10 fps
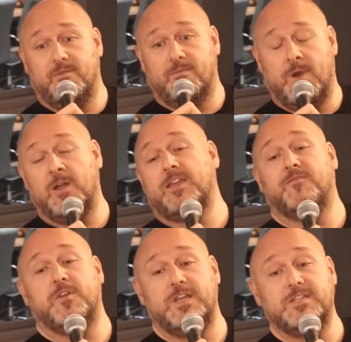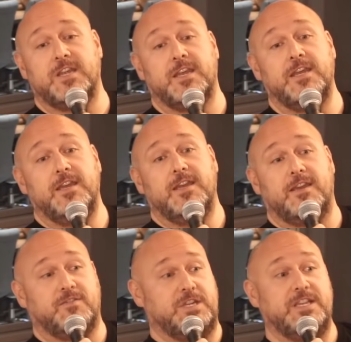Molly, if you're listening,
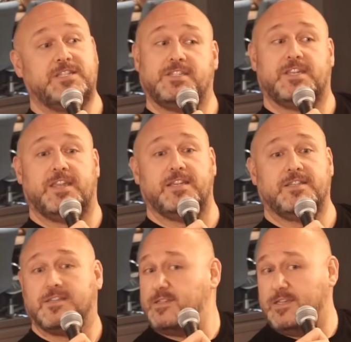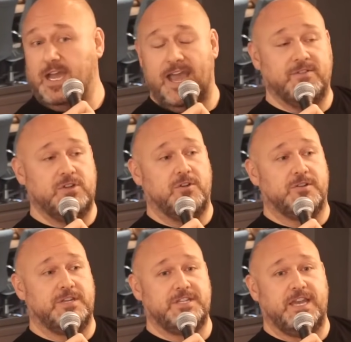if she listens to this, I haven't told
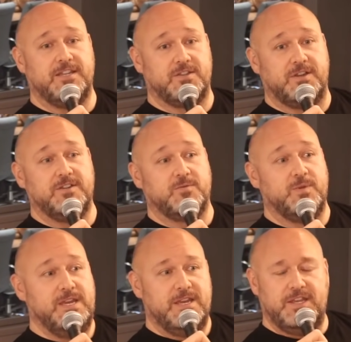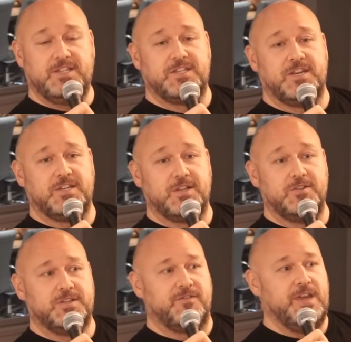her this yet. So this is an
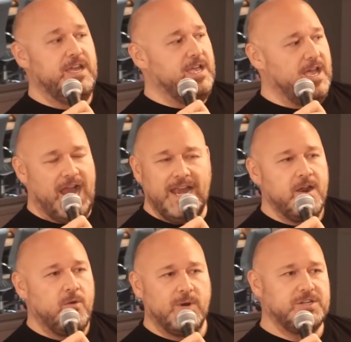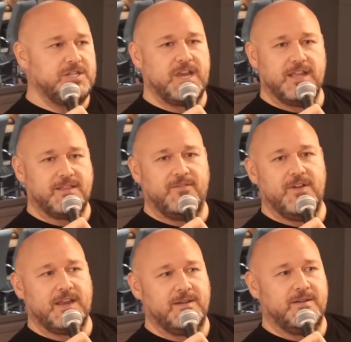exclusive. Yeah. I know where she's got the
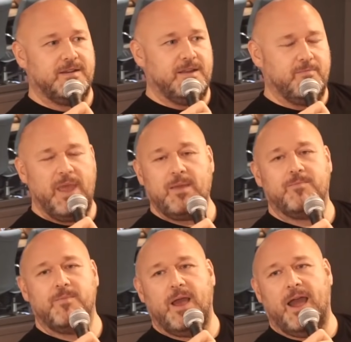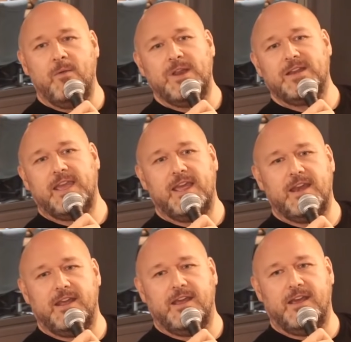fucking, babe, I went to
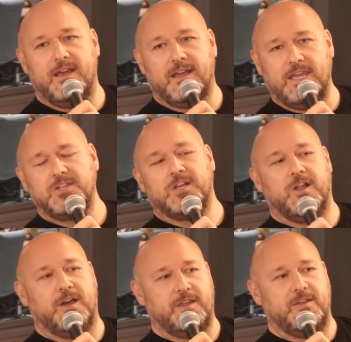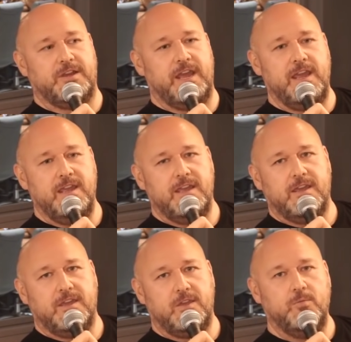get a kitchen cloth the other day.
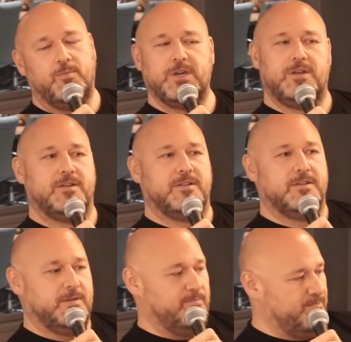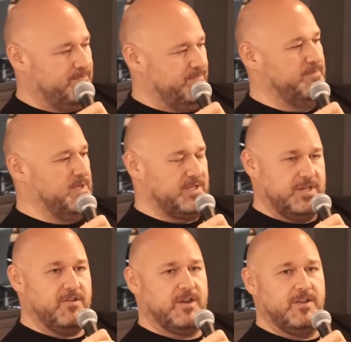You put the
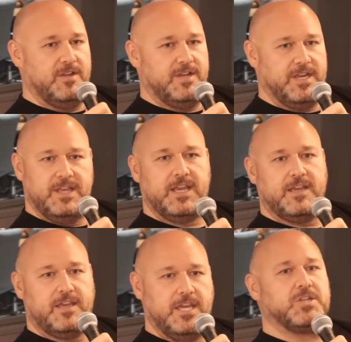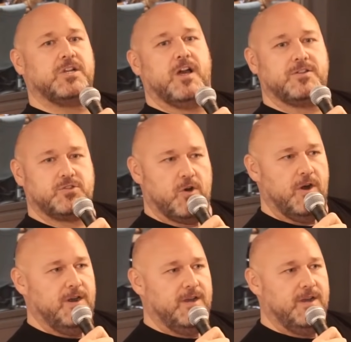cereal in the kitchen cloth drawer.